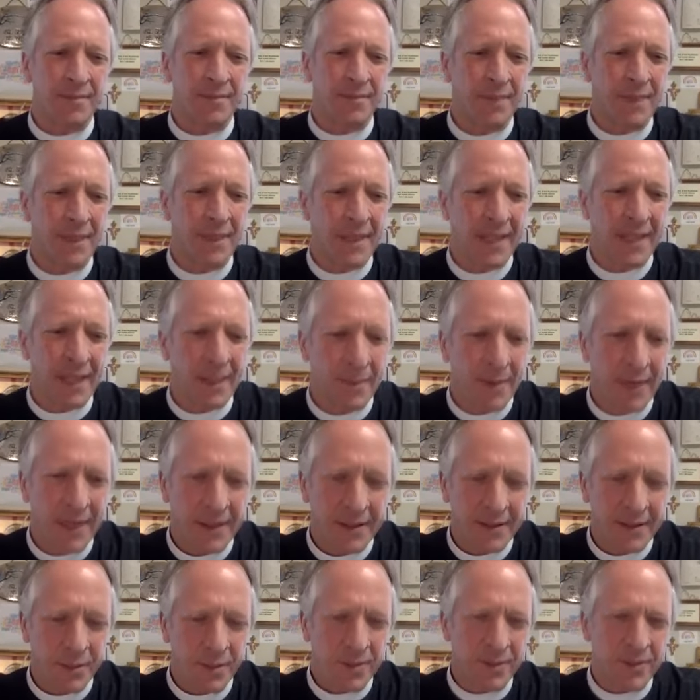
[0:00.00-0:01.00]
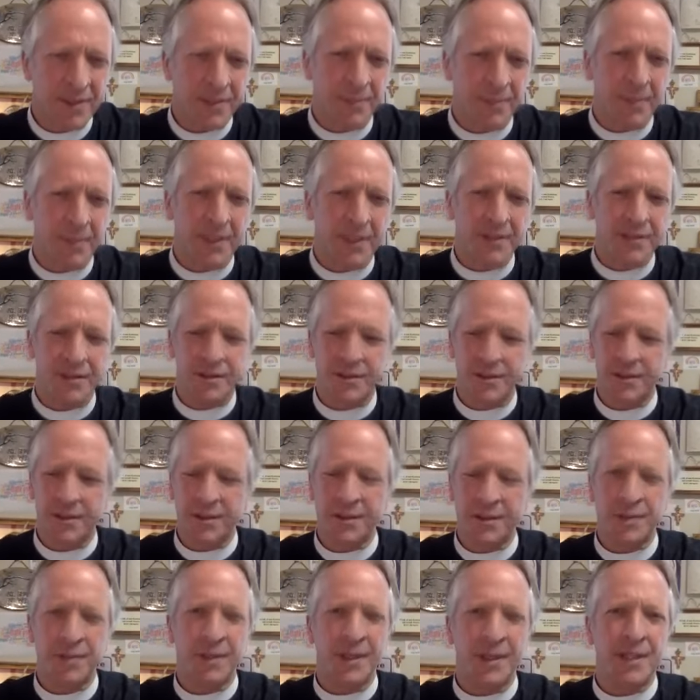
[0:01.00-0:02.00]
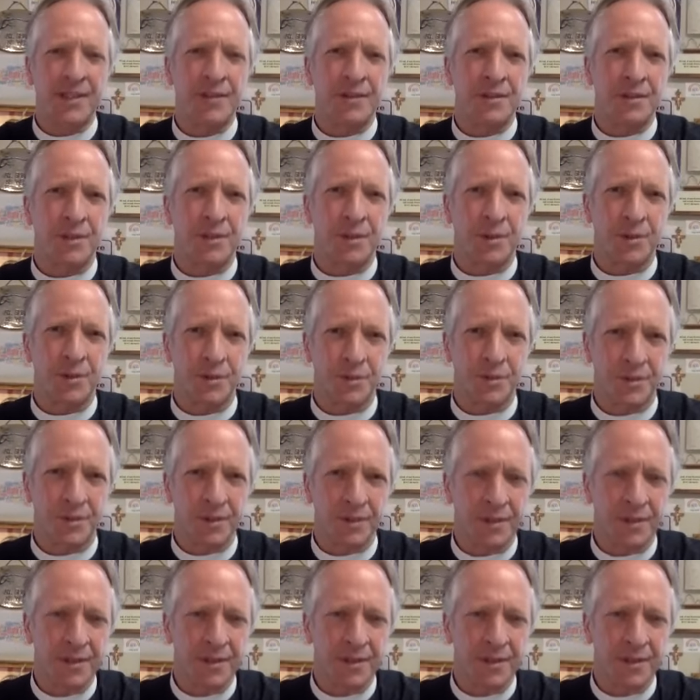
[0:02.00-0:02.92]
and then I'm gonna ask you, what's the message to your grandchildren?